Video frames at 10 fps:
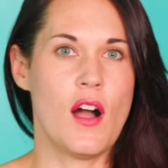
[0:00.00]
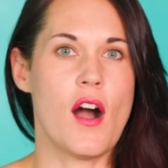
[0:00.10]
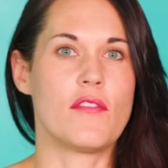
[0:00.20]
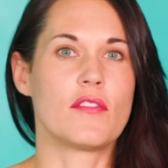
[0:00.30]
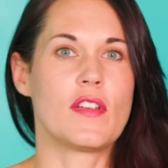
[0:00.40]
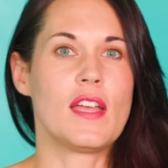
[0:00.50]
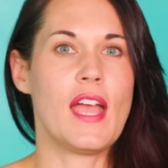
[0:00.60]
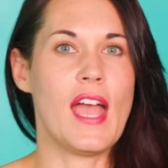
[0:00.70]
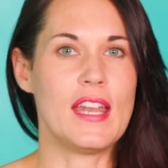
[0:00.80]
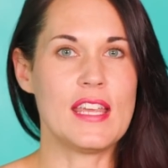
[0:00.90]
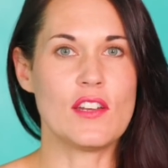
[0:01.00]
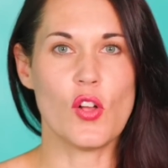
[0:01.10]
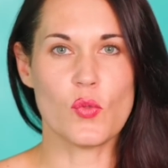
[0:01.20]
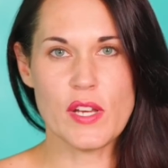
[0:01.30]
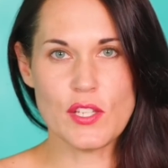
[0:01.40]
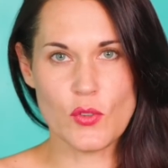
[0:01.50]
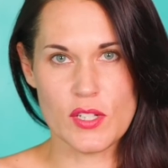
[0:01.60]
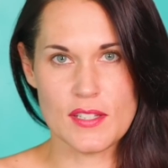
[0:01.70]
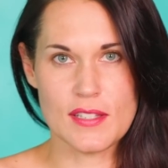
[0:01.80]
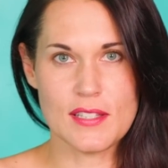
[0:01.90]
off of any and all
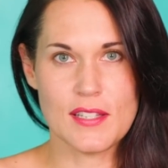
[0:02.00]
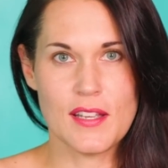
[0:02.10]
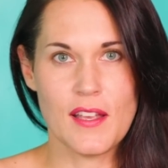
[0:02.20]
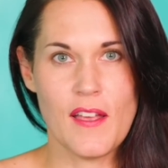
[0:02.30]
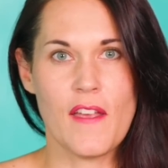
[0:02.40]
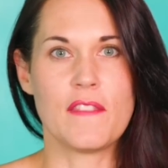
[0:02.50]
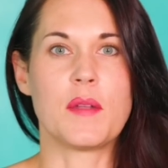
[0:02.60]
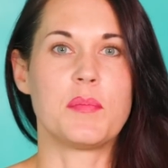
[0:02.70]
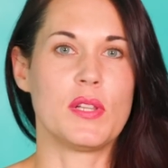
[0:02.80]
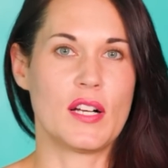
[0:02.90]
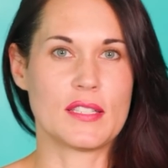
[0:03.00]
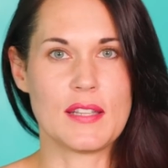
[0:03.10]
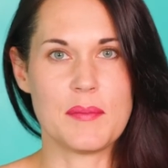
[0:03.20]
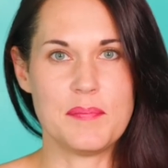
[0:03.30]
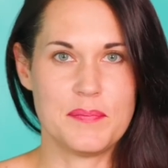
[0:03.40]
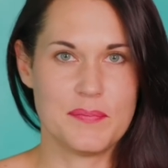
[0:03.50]
resources that belong to them.